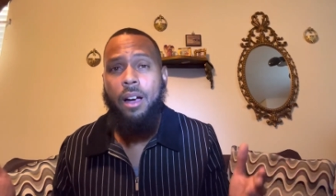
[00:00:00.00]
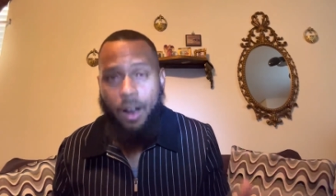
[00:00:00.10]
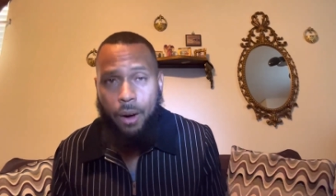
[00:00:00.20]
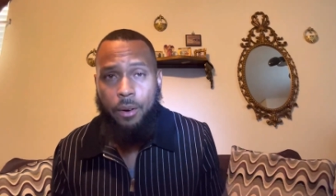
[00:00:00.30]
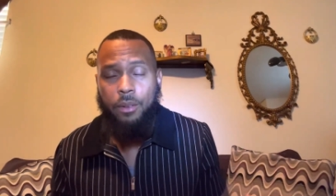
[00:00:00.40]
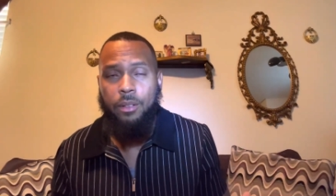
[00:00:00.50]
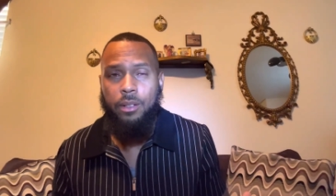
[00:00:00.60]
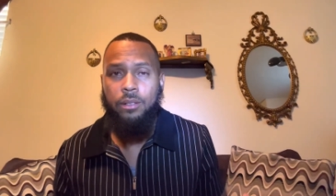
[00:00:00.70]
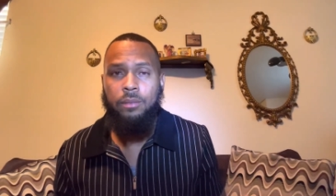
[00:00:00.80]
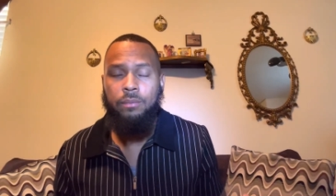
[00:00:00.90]
earned.
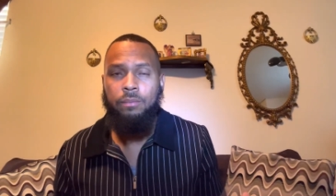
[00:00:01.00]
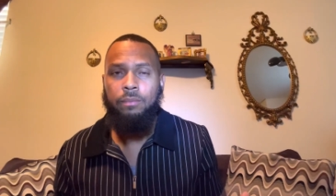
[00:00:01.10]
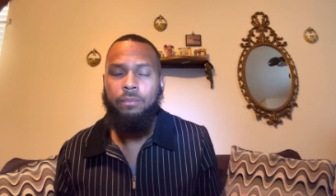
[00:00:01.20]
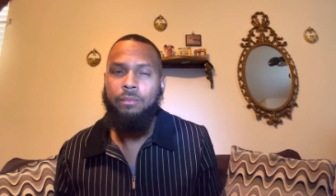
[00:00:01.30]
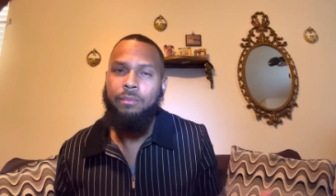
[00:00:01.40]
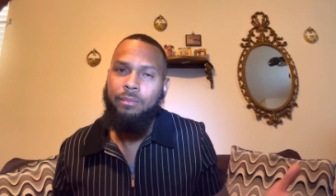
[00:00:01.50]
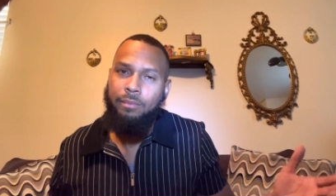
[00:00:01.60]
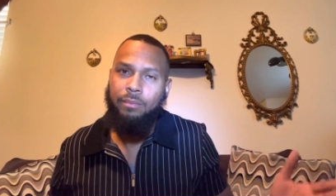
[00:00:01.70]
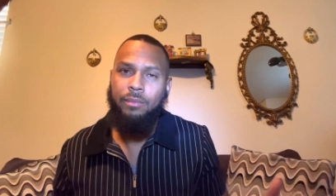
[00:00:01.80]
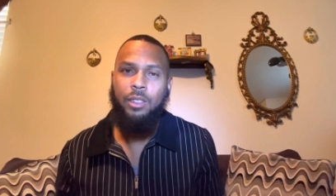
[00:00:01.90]

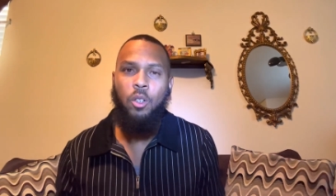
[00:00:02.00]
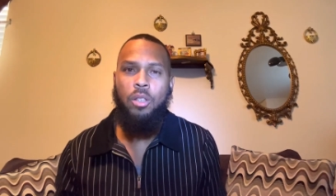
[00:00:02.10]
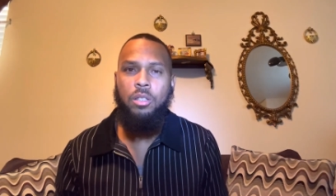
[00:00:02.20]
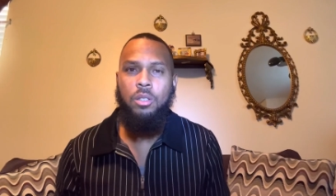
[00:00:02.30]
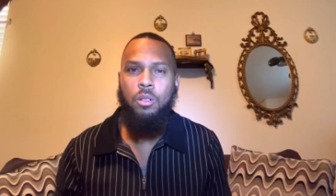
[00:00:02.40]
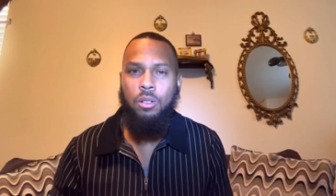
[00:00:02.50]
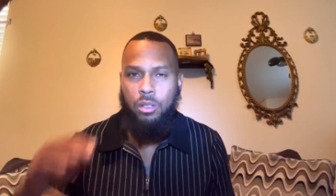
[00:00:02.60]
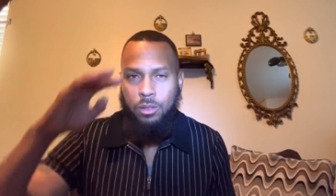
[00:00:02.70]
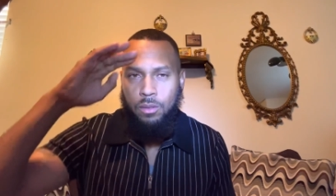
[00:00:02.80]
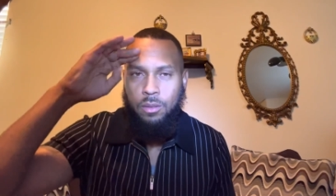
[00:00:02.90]
Choice is yours.